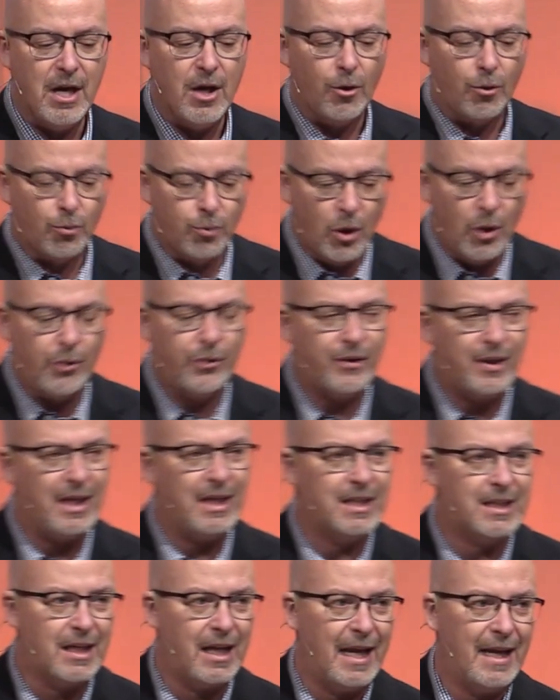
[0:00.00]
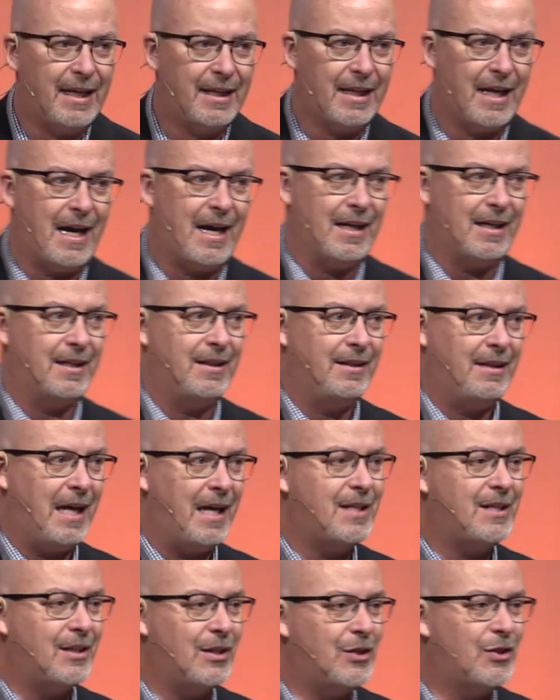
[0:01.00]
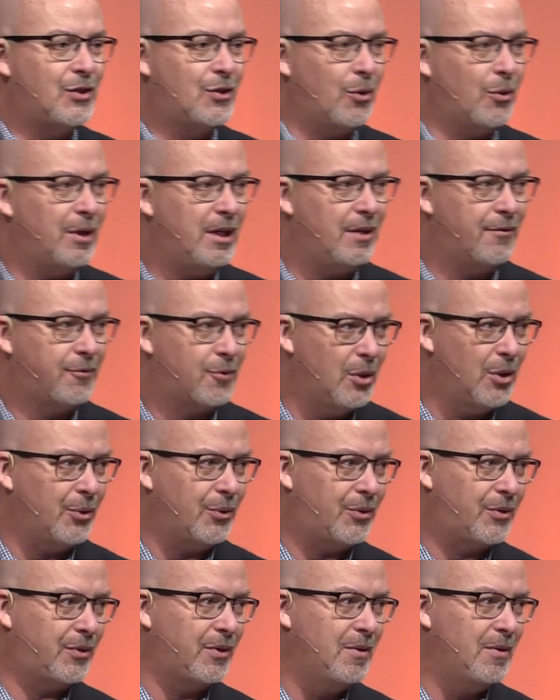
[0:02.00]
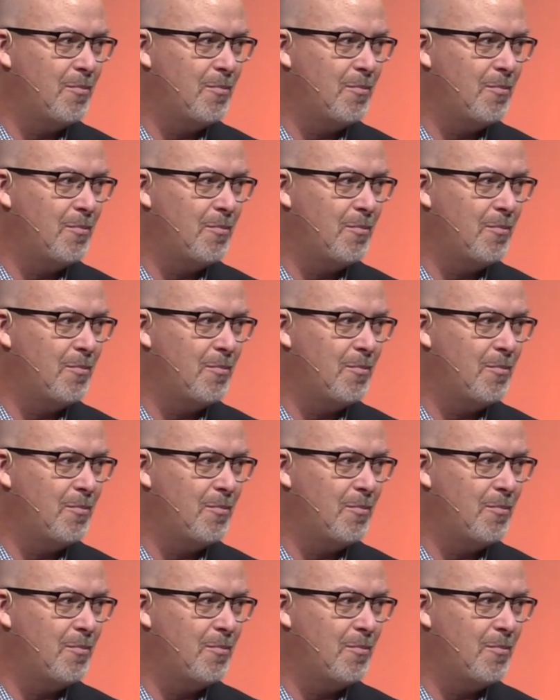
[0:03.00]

Ruth is like that. That's the story of Ruth.